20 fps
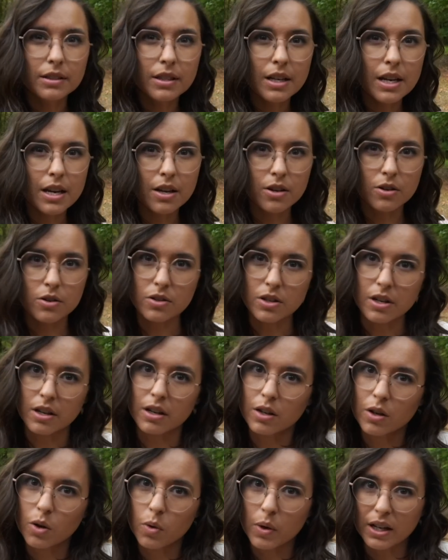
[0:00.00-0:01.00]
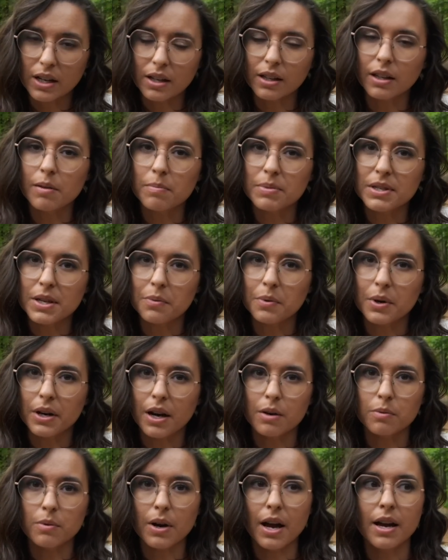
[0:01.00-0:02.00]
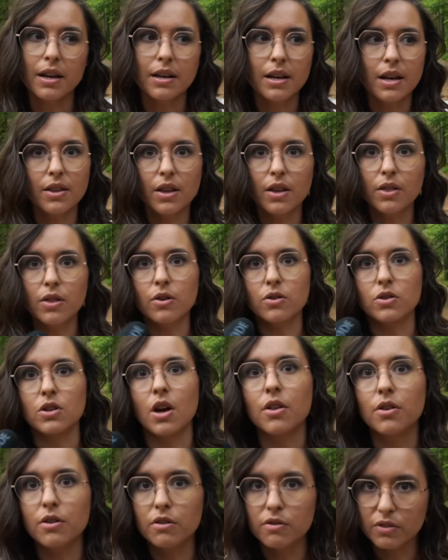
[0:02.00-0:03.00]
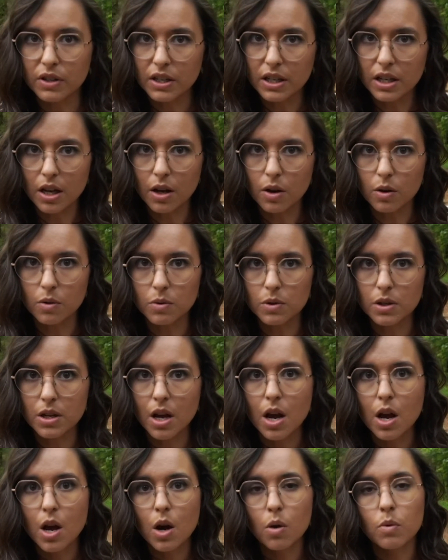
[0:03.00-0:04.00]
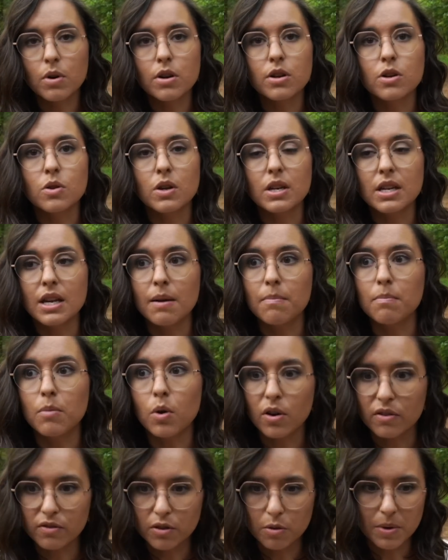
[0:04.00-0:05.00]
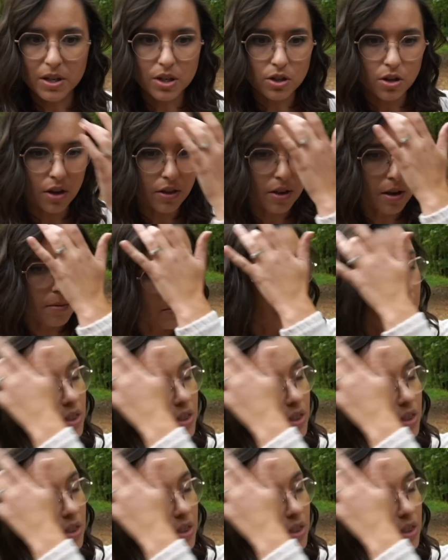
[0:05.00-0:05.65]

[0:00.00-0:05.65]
Here's a quick glimpse at what I read, and then there's other videos where you can get more information on them.